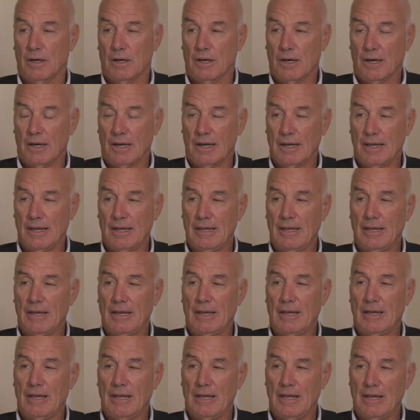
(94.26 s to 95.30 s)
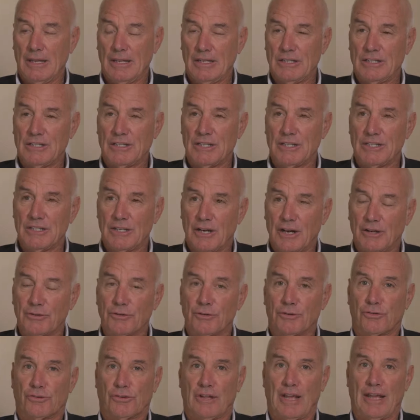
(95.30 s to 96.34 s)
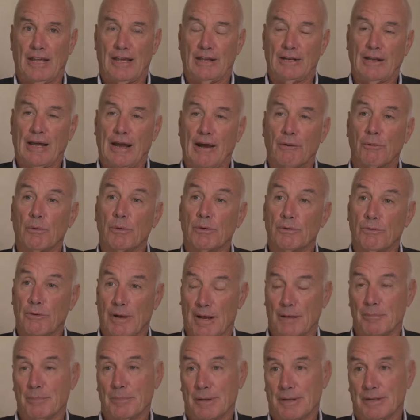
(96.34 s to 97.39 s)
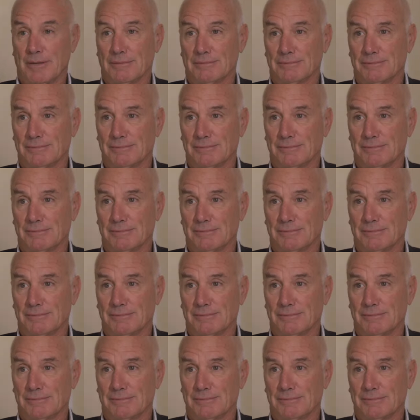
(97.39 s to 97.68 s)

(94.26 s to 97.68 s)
I didn't understand how it would grab me.